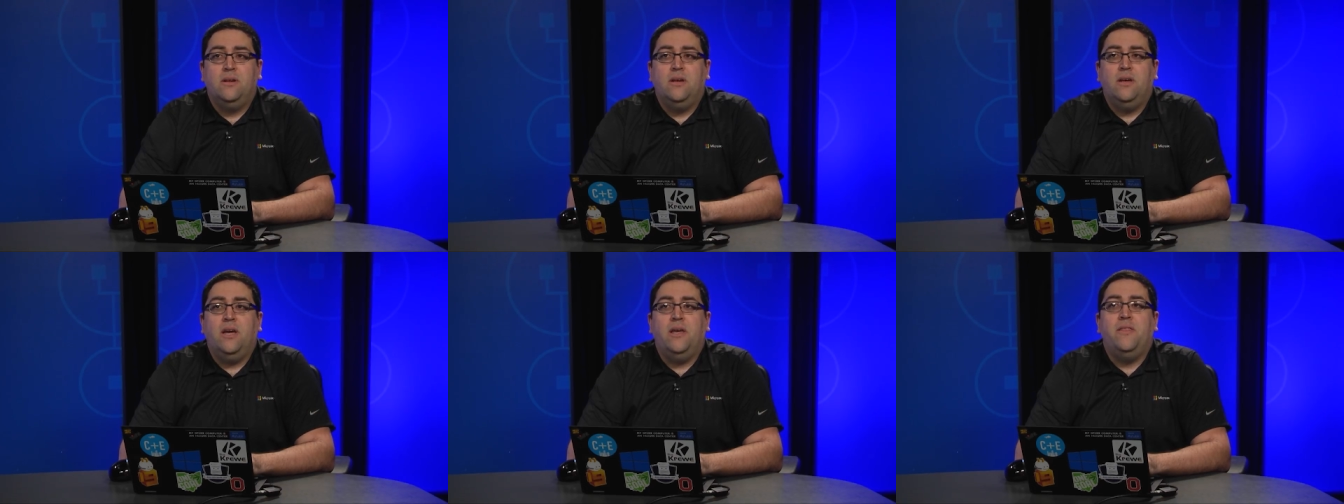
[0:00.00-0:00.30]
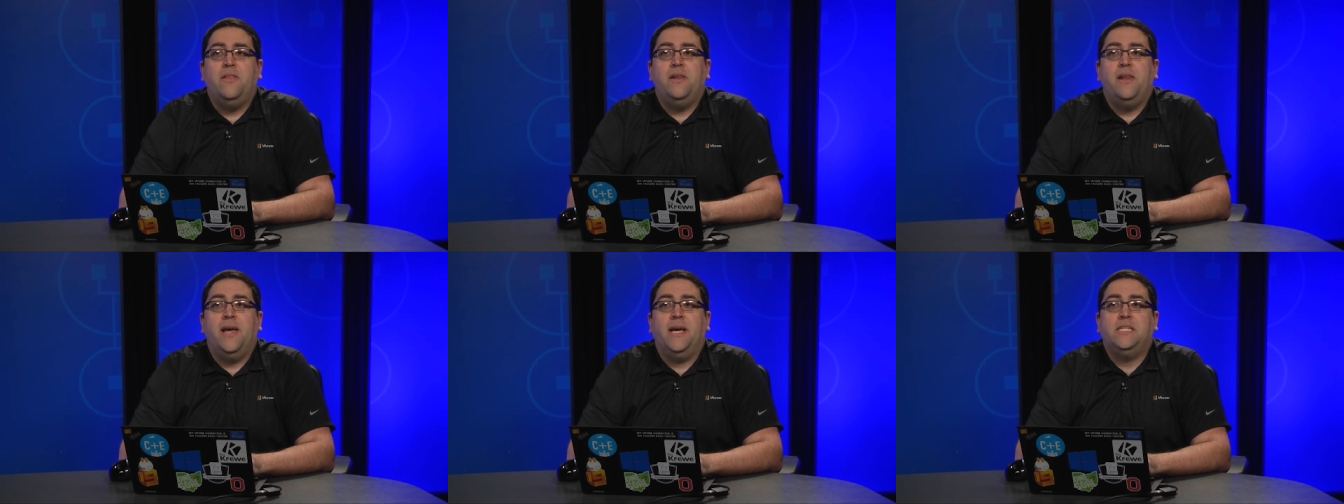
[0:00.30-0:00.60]
In
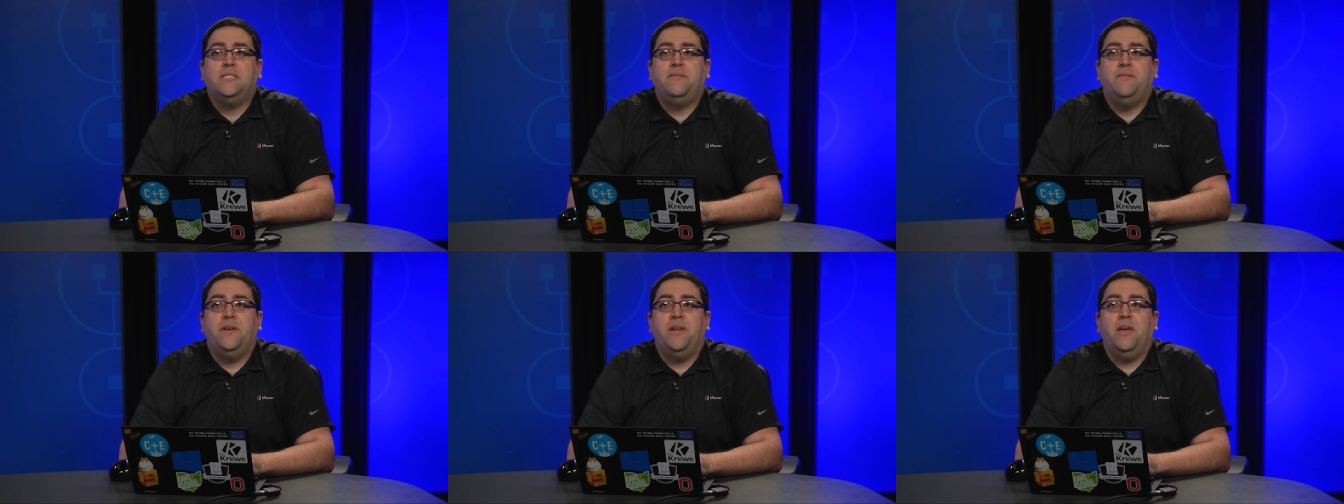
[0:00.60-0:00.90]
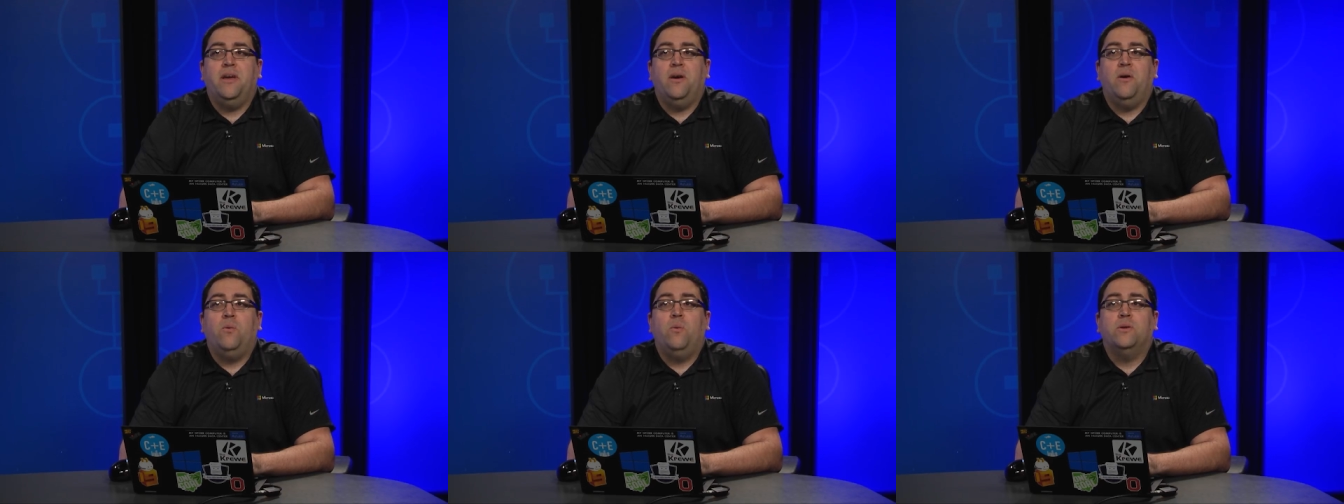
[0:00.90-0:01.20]
the next
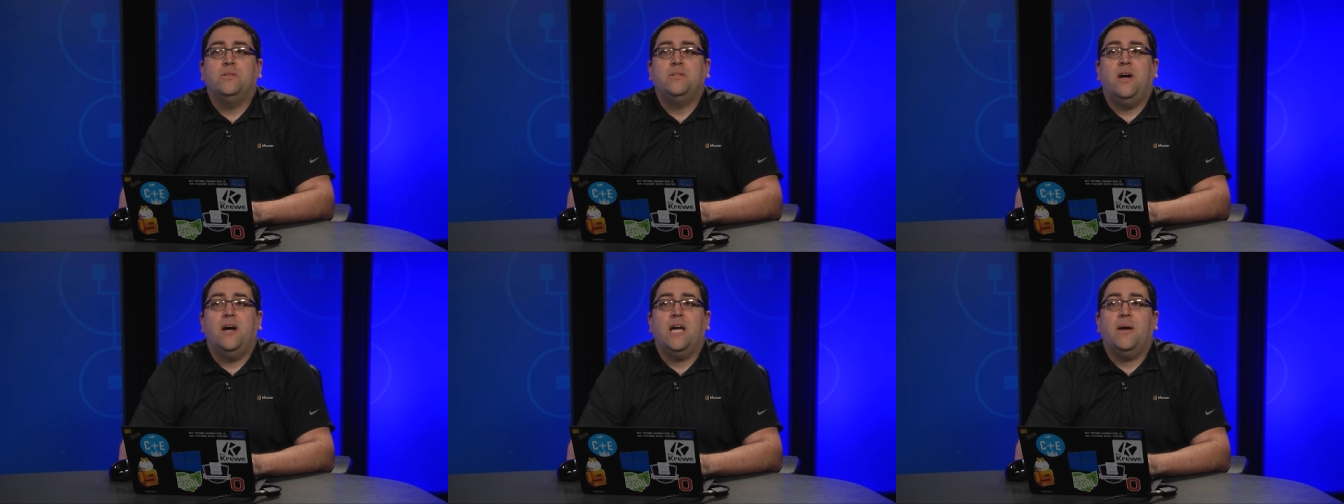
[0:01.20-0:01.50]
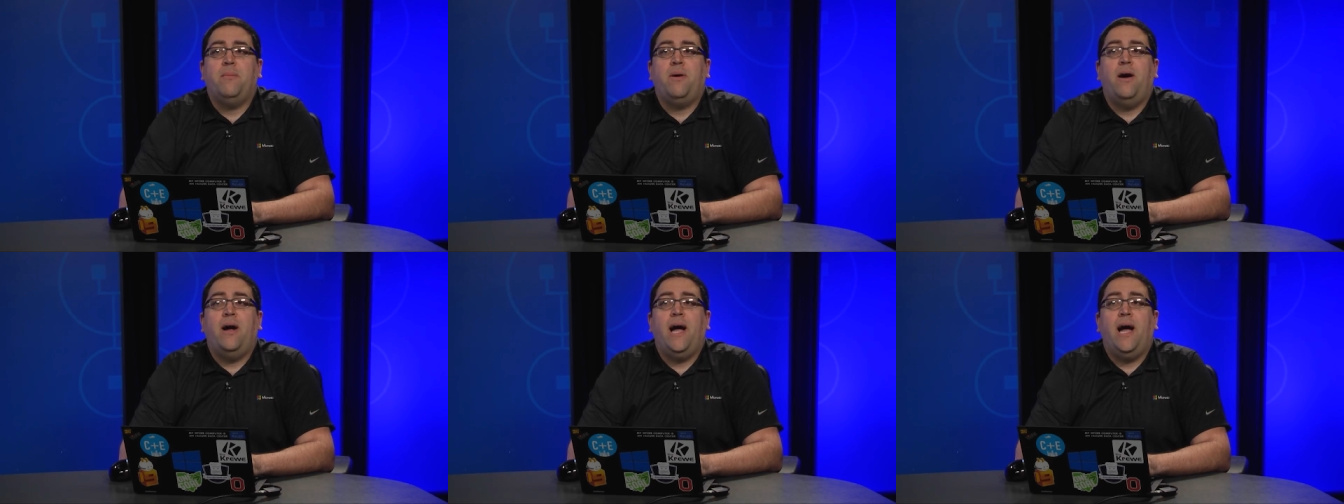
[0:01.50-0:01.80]
video, we'll talk
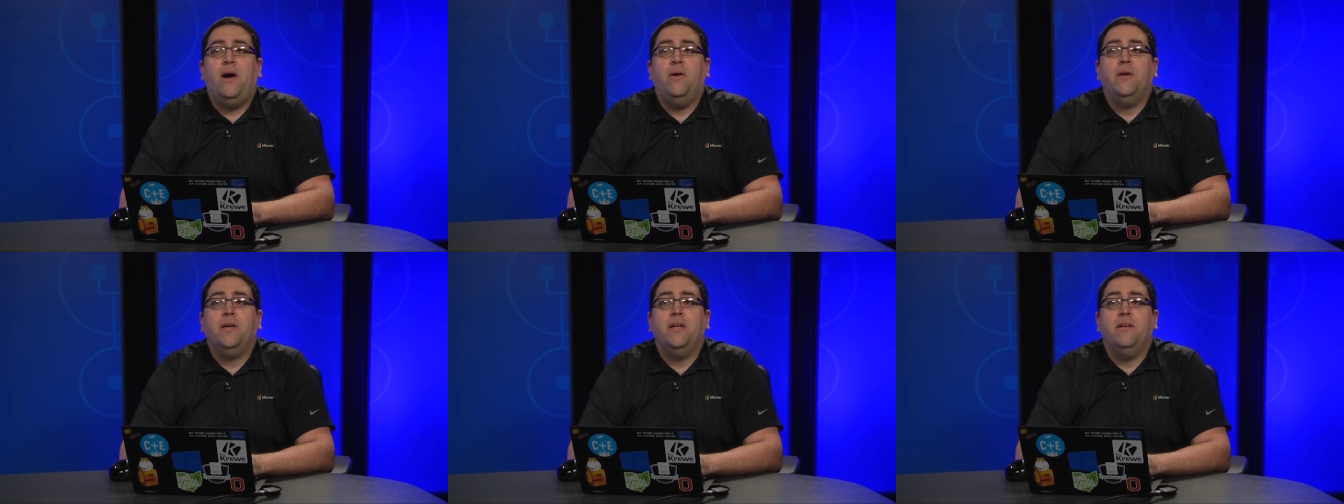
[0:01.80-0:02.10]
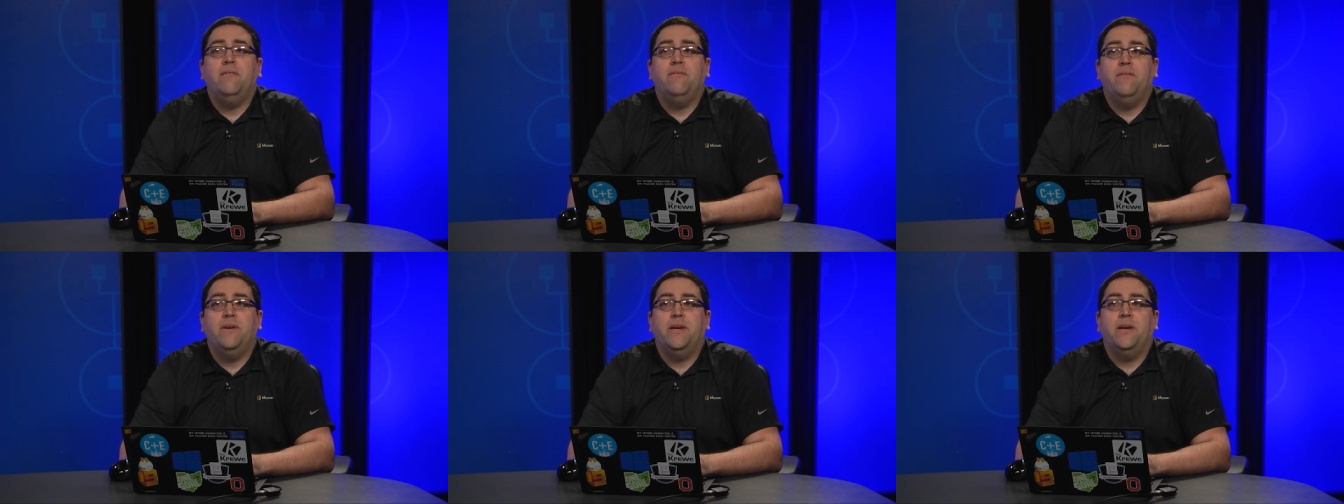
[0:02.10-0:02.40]
about how to
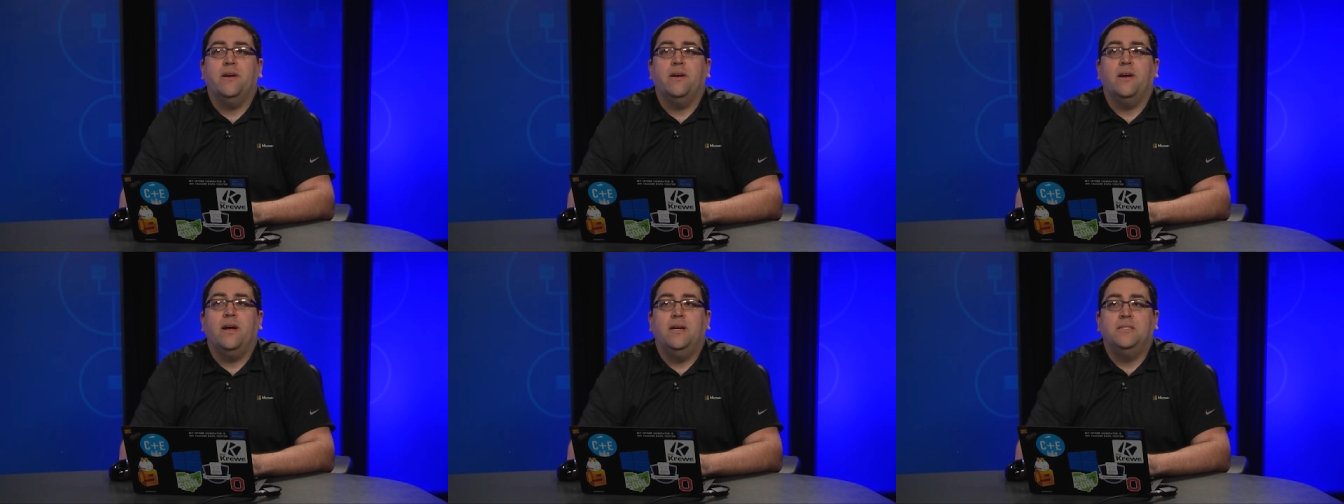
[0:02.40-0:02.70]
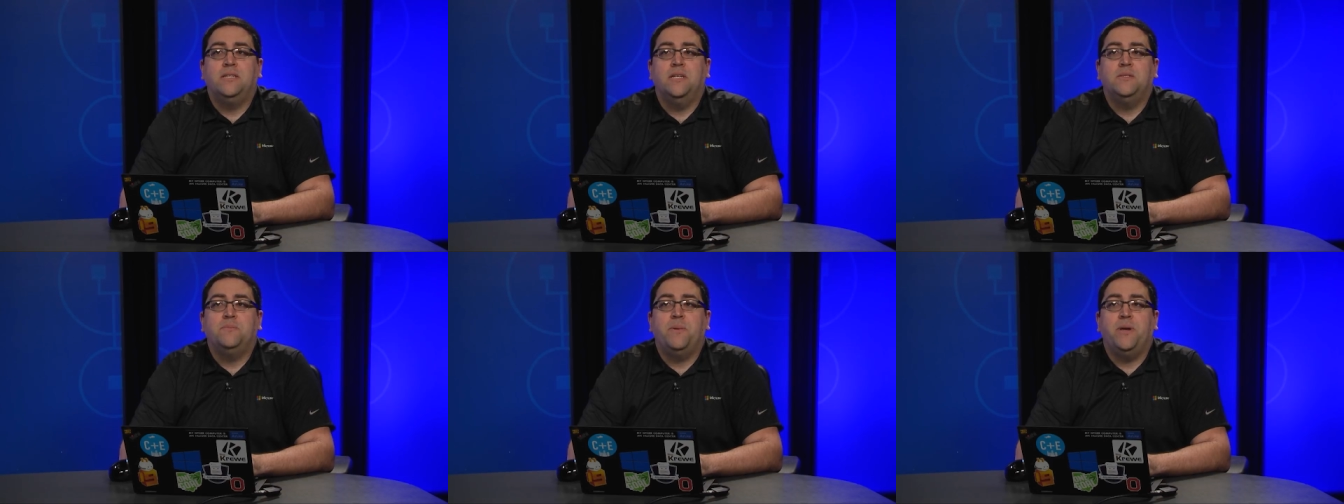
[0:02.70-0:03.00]
configure
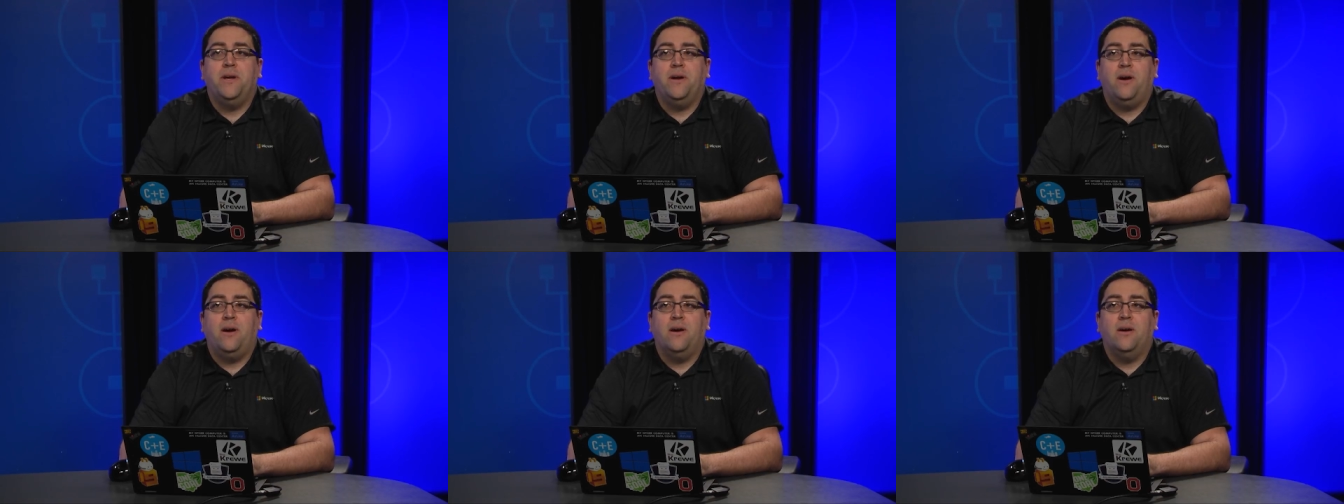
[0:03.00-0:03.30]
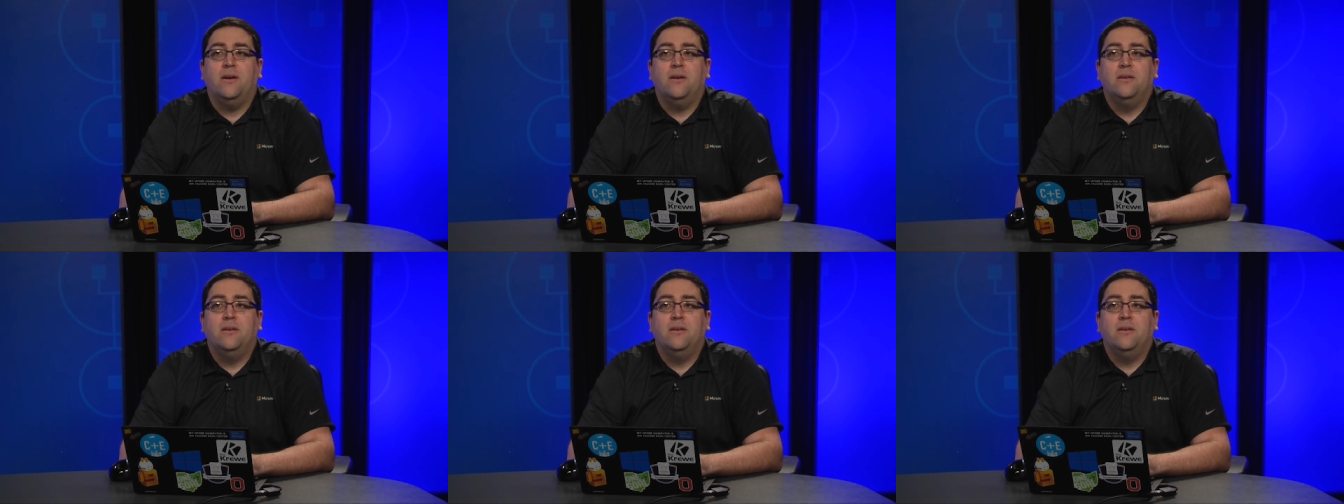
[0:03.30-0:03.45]
SSPR.